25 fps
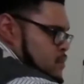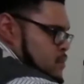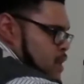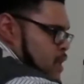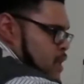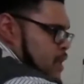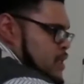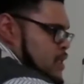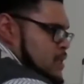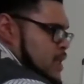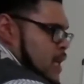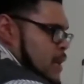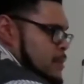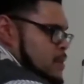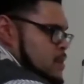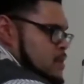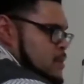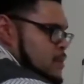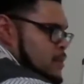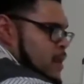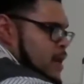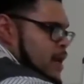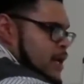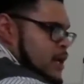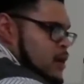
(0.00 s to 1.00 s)
the
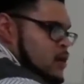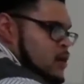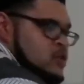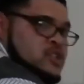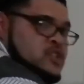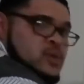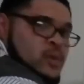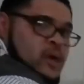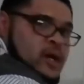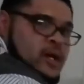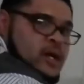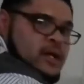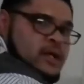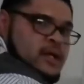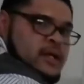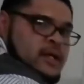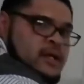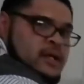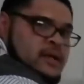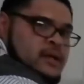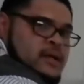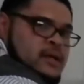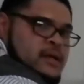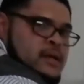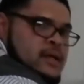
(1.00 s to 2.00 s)
money goes to work,
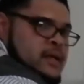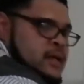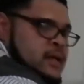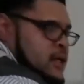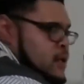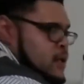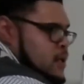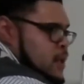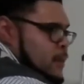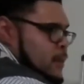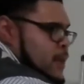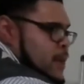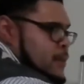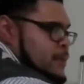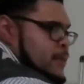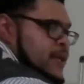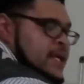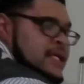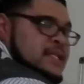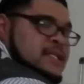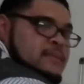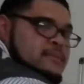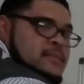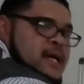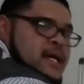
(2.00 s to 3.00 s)
the people
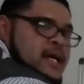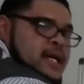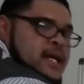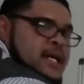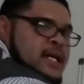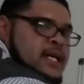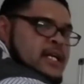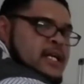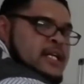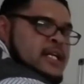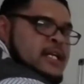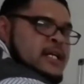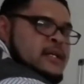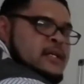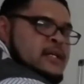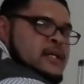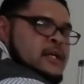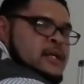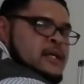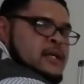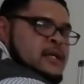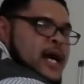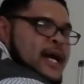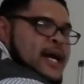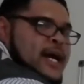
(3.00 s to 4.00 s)
get the money,
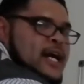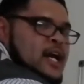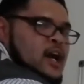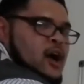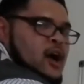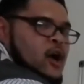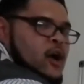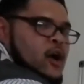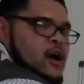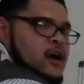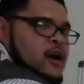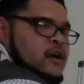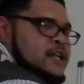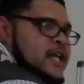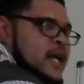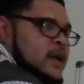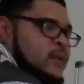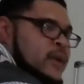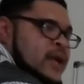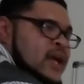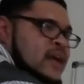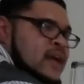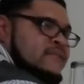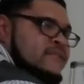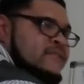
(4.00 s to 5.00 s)
I got an R, they
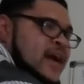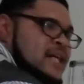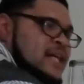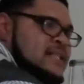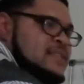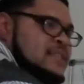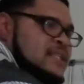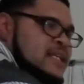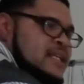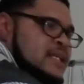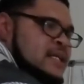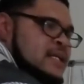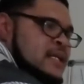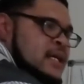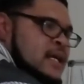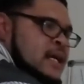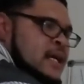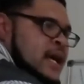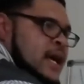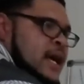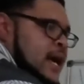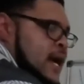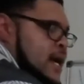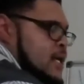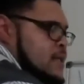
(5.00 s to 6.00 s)
reinvest it,
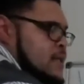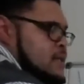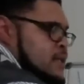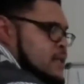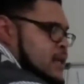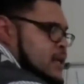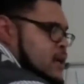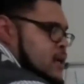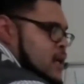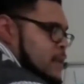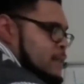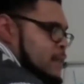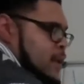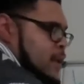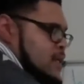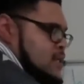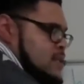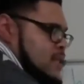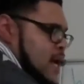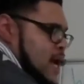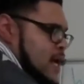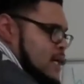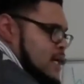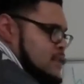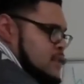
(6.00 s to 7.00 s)
and at the year they pay
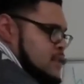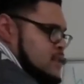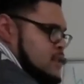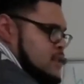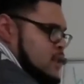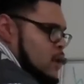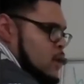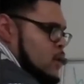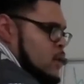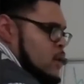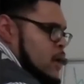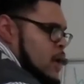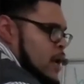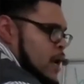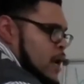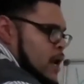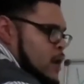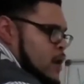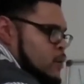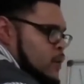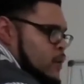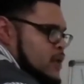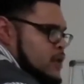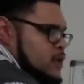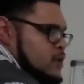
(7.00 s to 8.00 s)
taxes. So
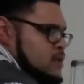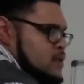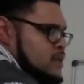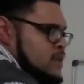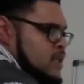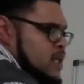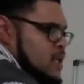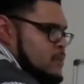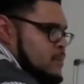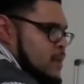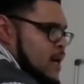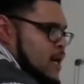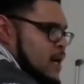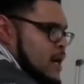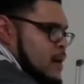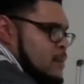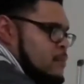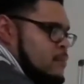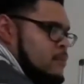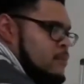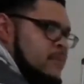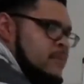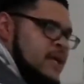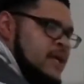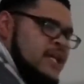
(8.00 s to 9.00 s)
you'll see about it.
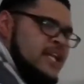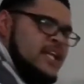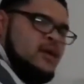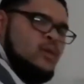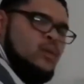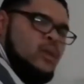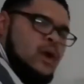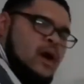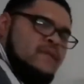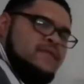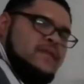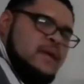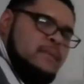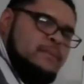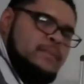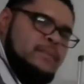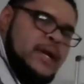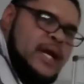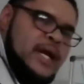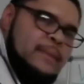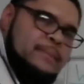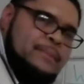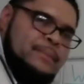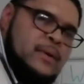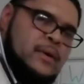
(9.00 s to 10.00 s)
Many wealthy
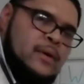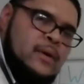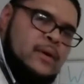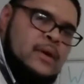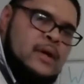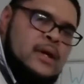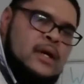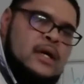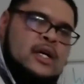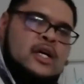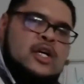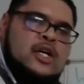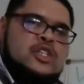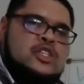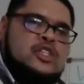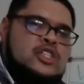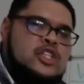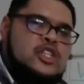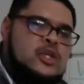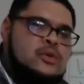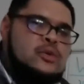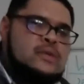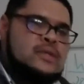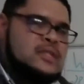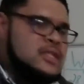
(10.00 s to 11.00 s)
people,
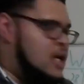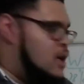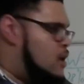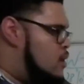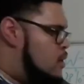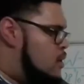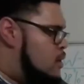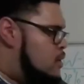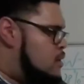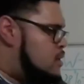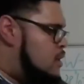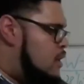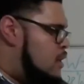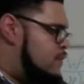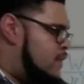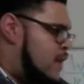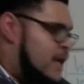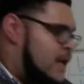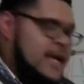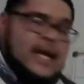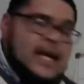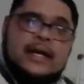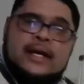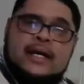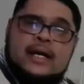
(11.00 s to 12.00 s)
2/3 of their
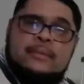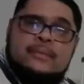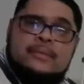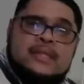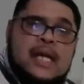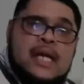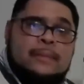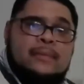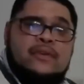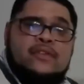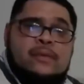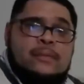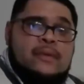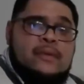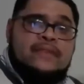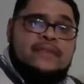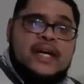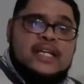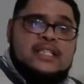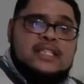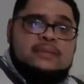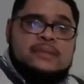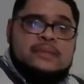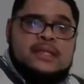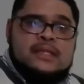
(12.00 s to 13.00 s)
income is coming from
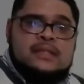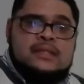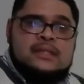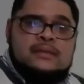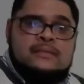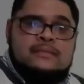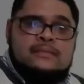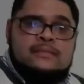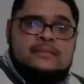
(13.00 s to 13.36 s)
investments.